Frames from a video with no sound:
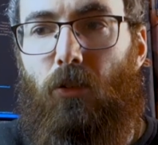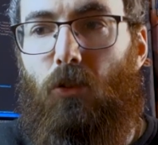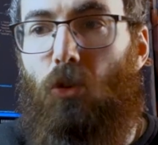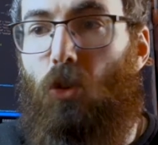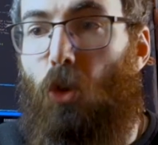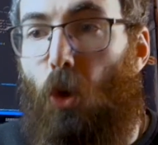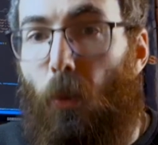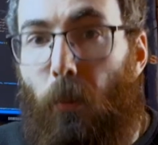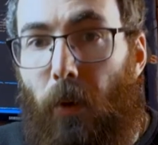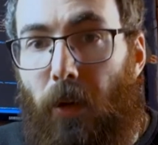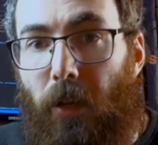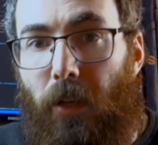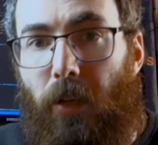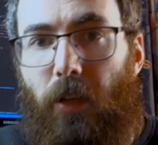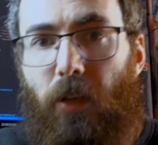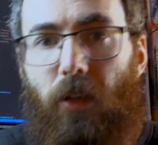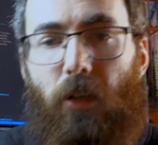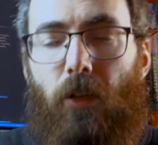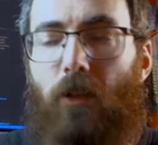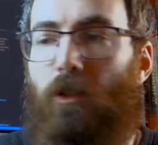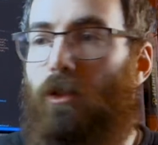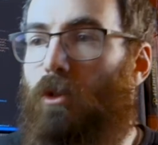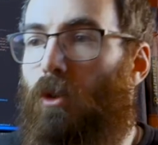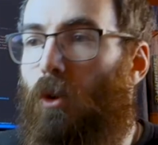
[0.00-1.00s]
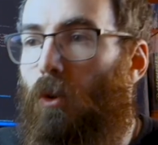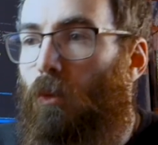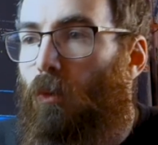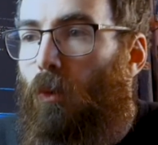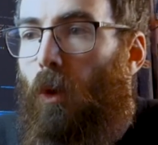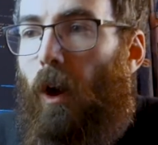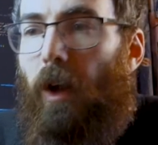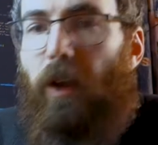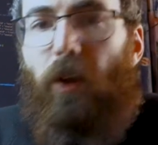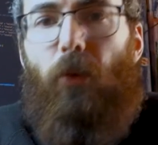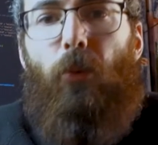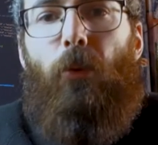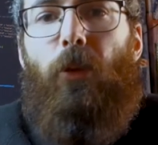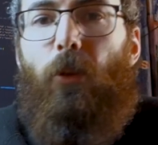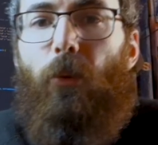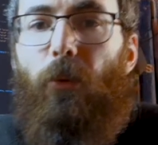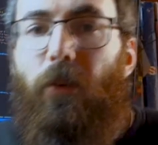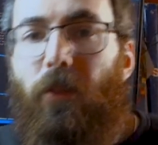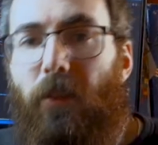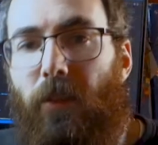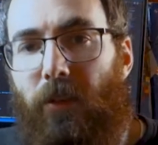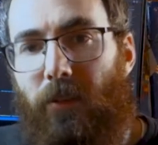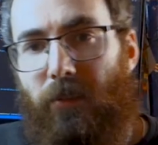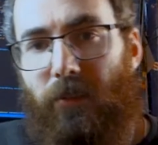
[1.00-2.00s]
Nobody. So why are we
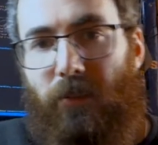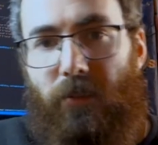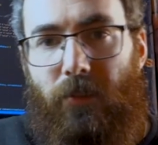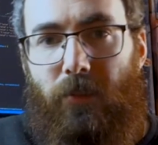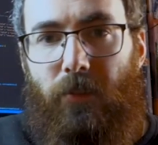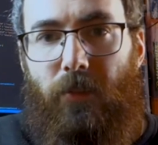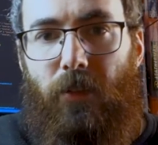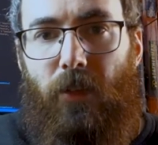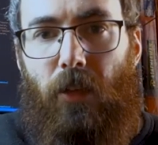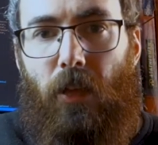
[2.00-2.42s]
doing this?